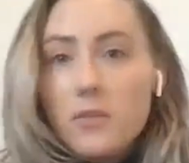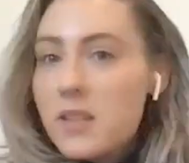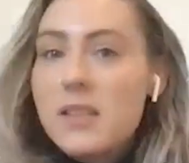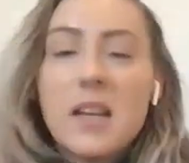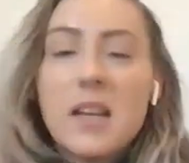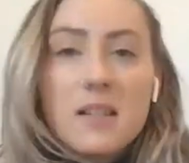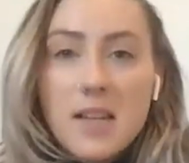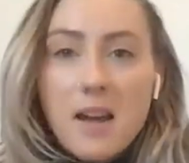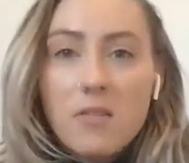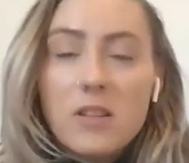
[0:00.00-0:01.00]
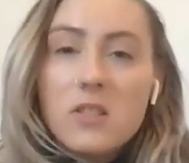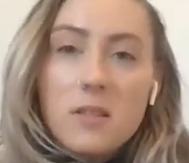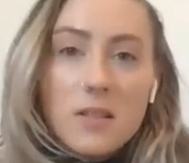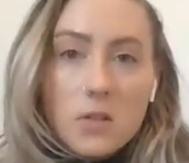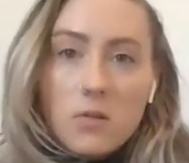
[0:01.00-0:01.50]
of this data down into
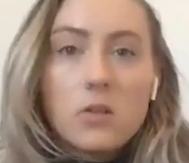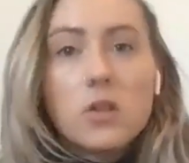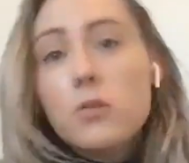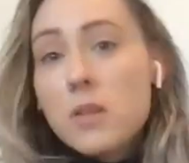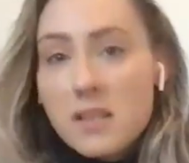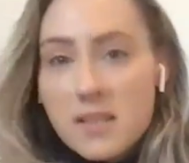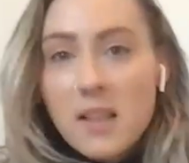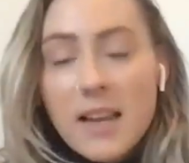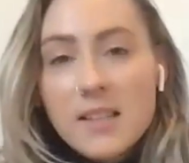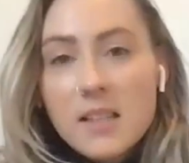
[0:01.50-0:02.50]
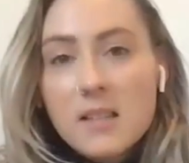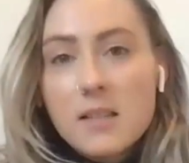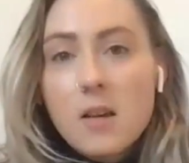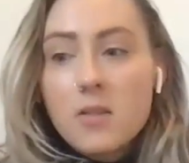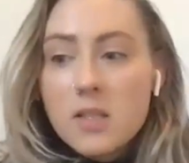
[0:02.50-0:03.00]
these sort of 2D
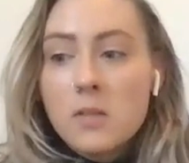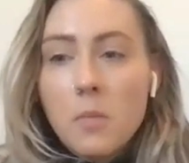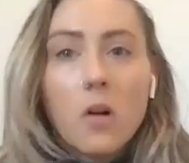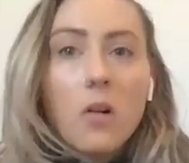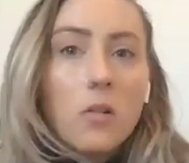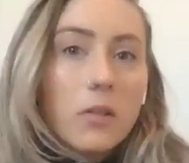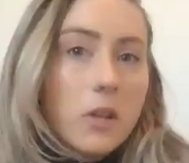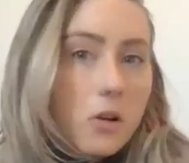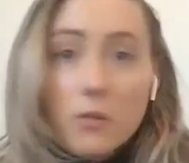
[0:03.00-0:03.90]
slices on small,